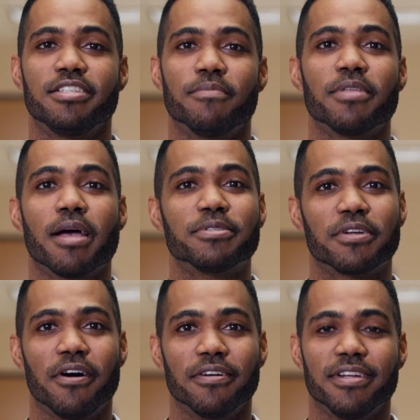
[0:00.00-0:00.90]
sometimes
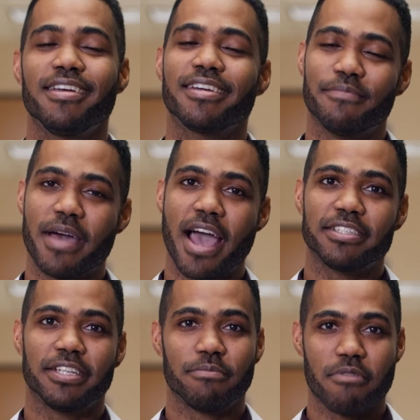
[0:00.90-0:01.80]
called
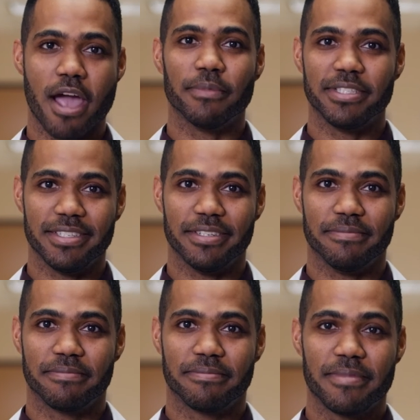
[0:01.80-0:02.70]
compassionate pragmatism.